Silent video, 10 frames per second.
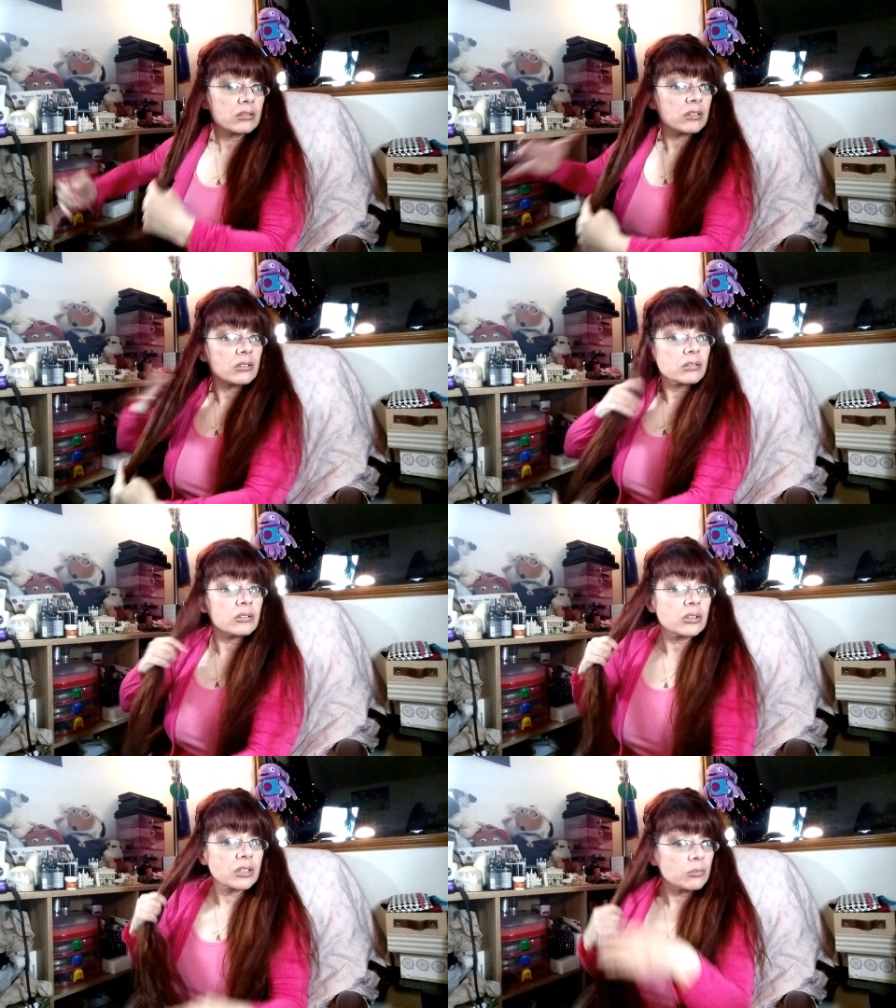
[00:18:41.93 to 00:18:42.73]
Oh,
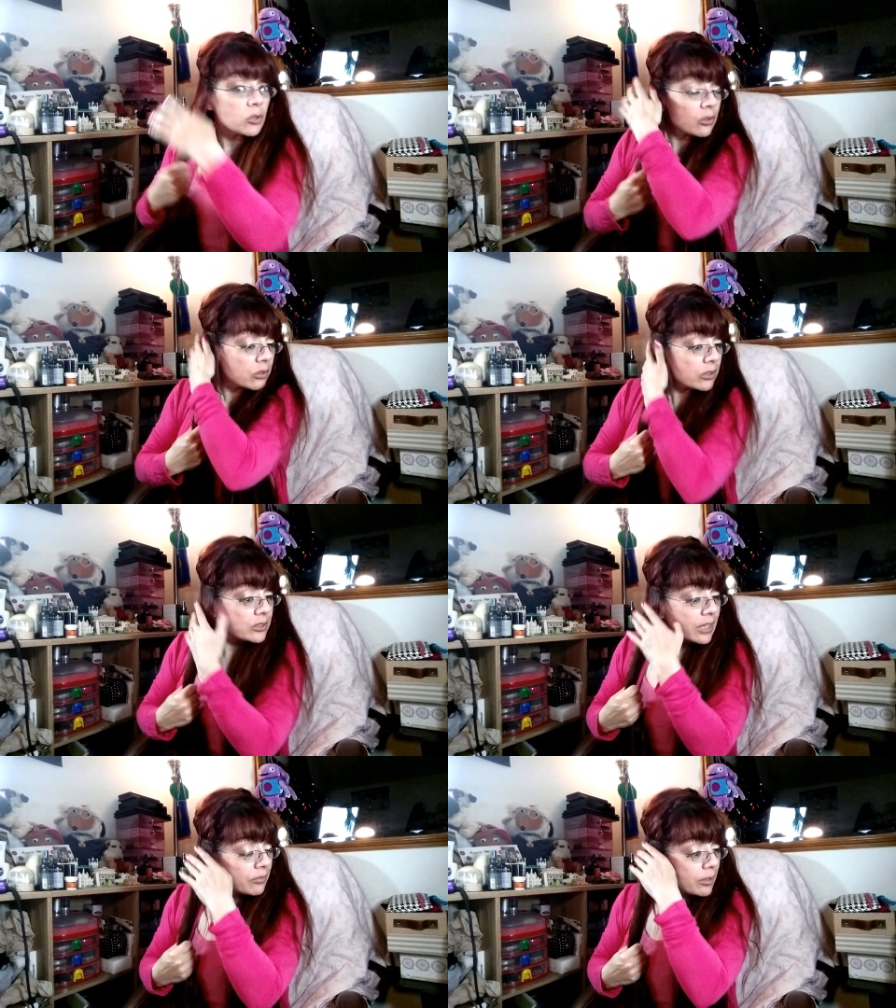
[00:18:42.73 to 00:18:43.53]
look, I'm not going
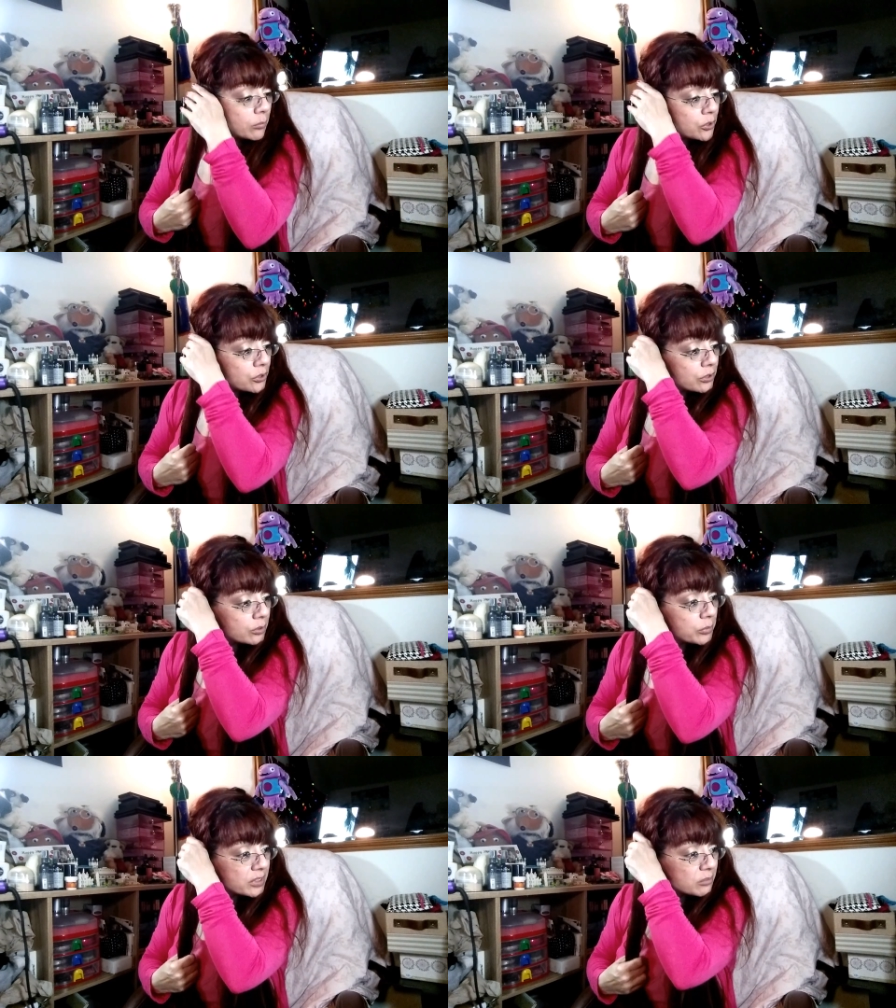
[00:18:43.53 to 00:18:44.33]
to have that much to
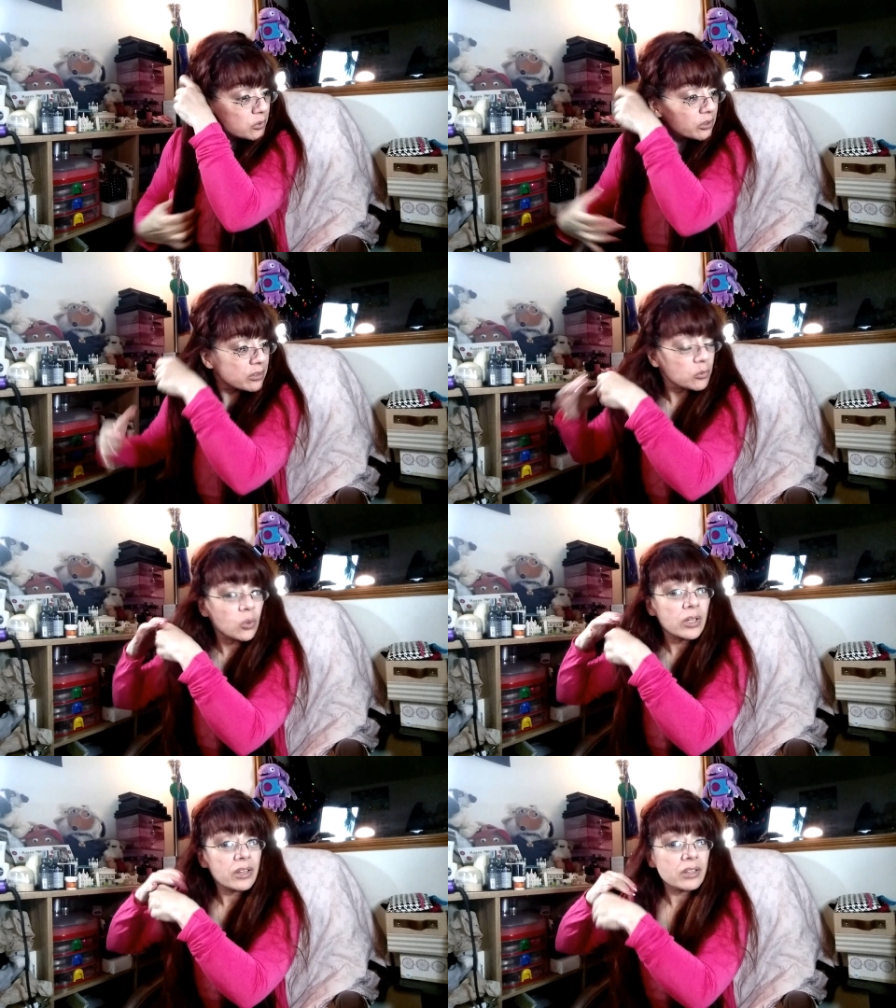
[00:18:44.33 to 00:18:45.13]
do because I'm doing them
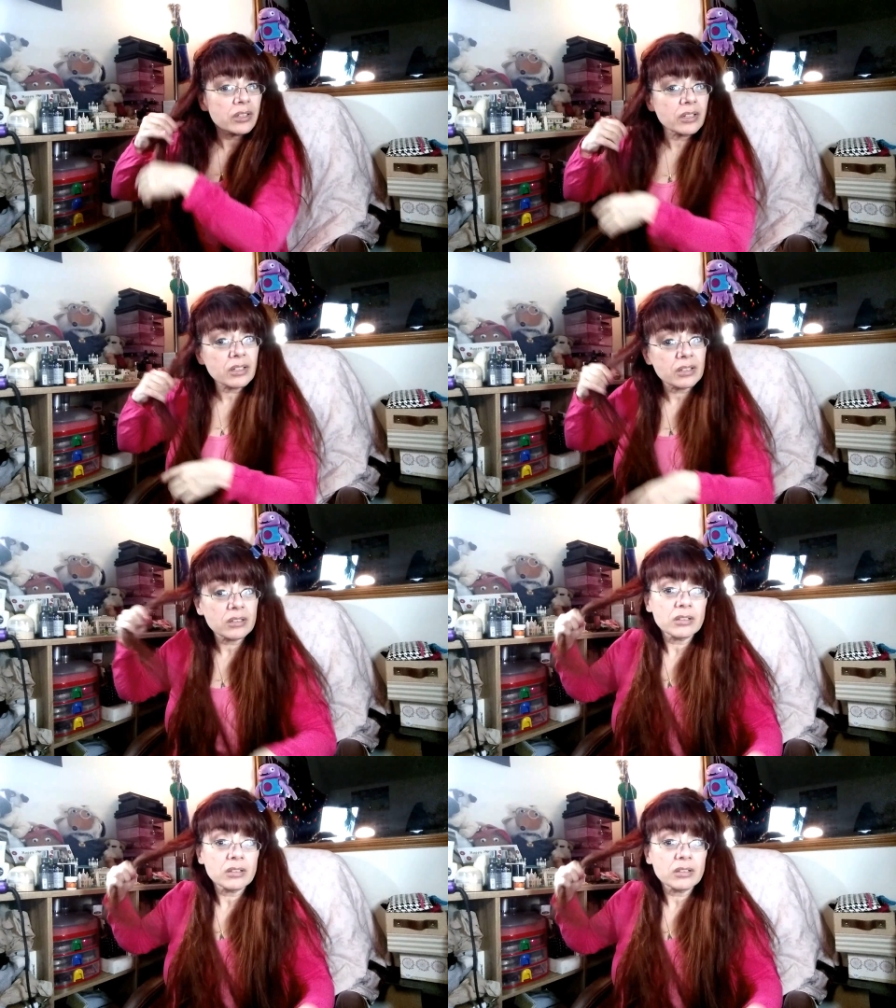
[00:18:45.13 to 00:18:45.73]
quite thick.